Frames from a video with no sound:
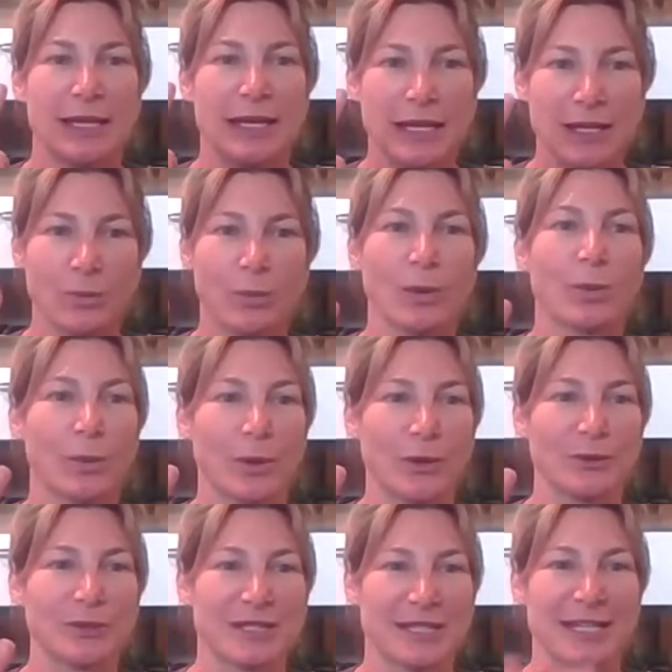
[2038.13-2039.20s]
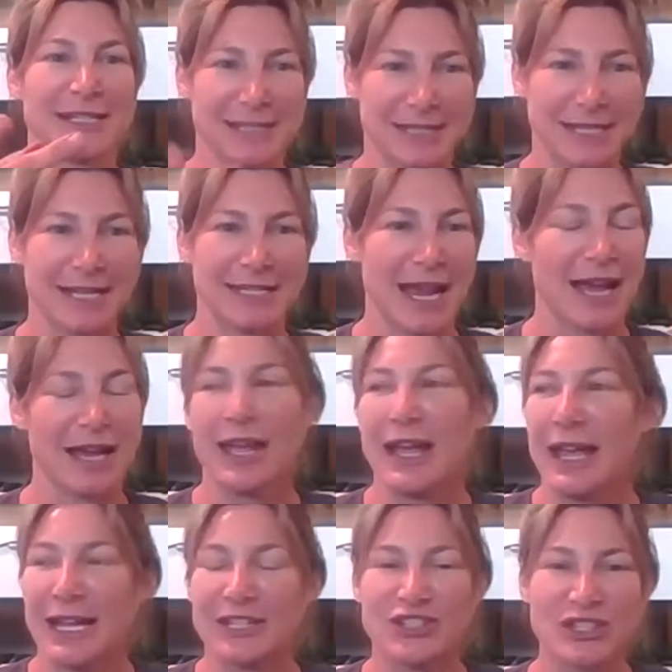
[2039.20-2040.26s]
It will root. Stacy's like, yeah,
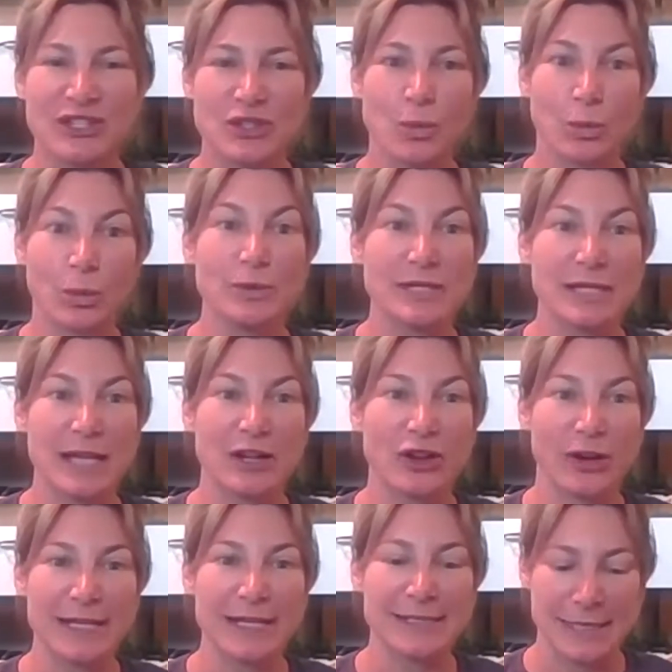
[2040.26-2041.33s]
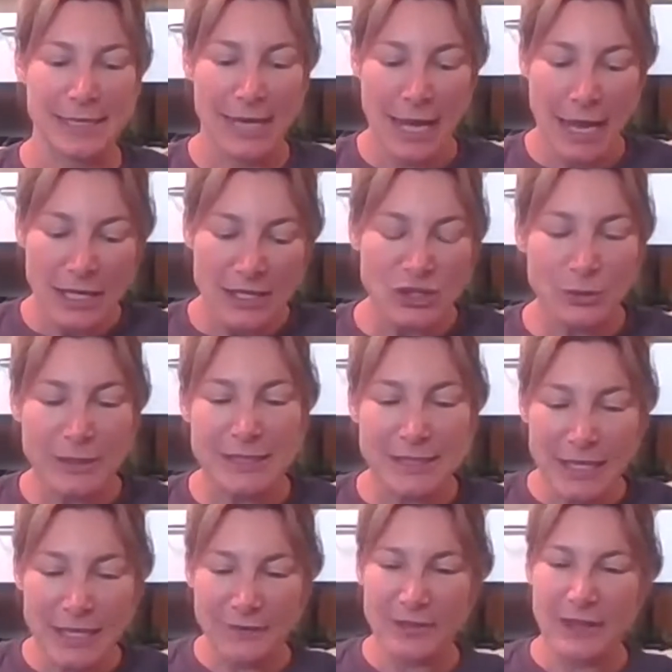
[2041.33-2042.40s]
it just roots like crazy. So
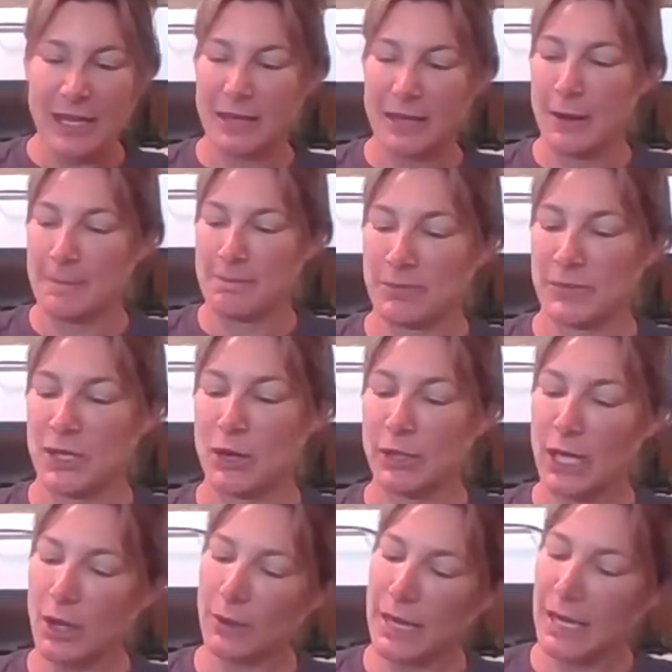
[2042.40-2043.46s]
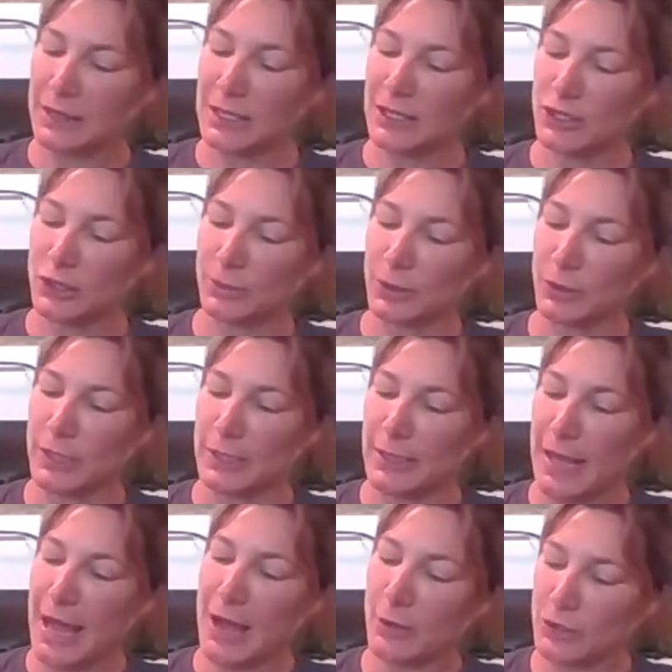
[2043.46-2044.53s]
instead of then going, okay, I think you're rooted,
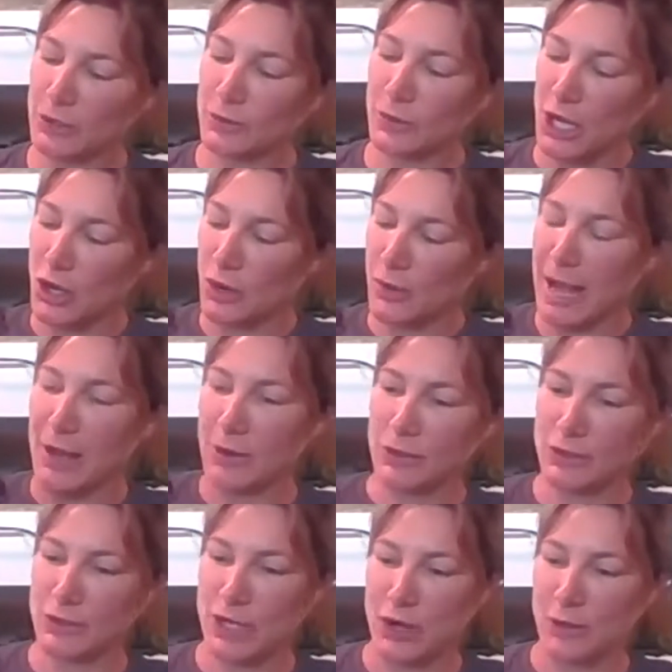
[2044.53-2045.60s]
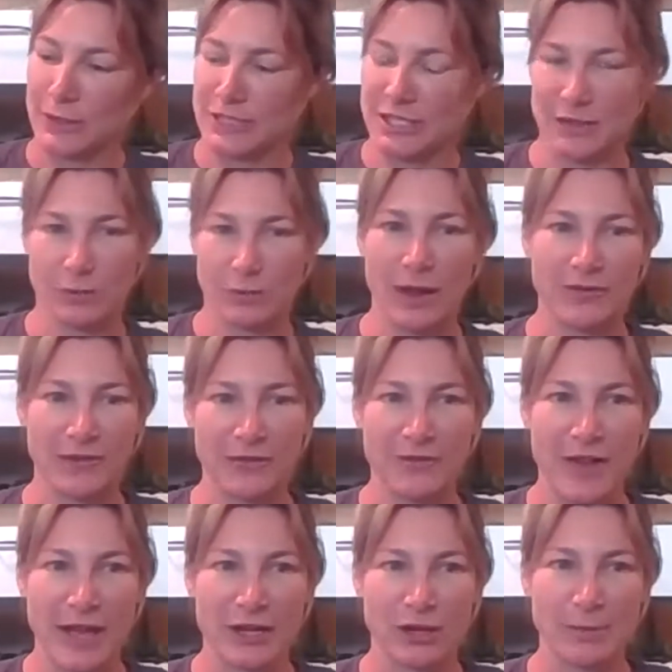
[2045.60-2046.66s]
out you go into the rough
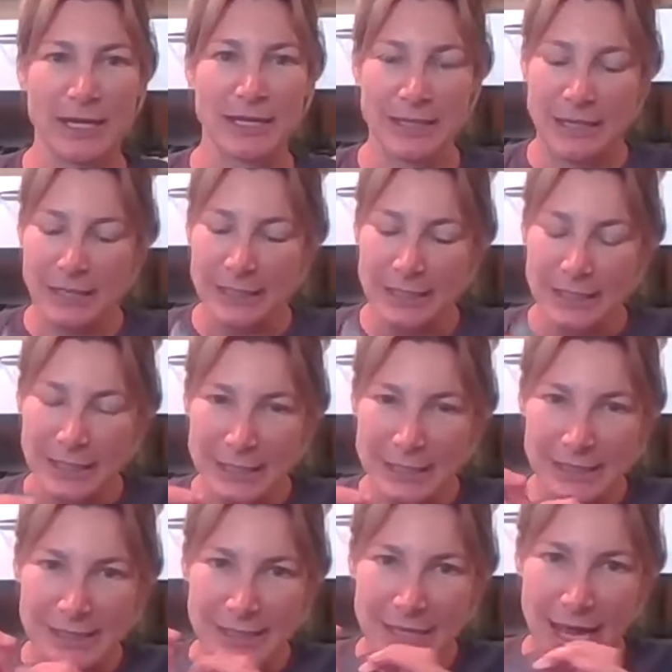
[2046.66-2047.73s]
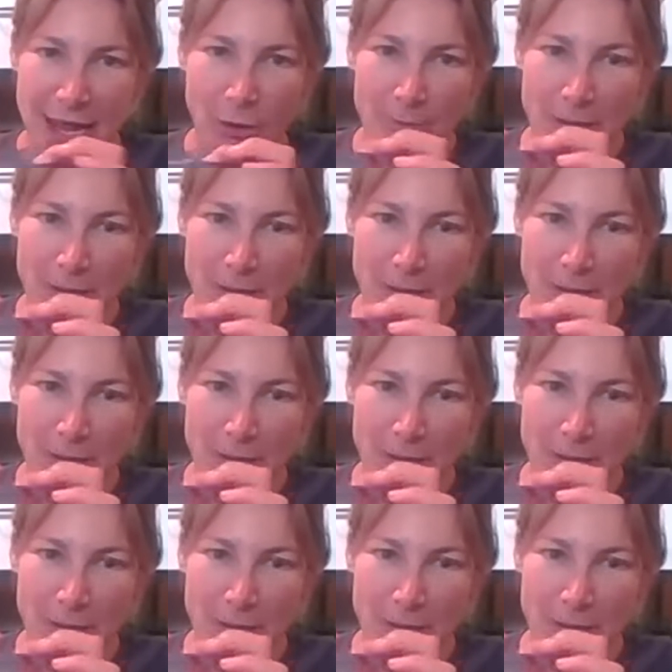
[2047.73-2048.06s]
environment. Ease it out.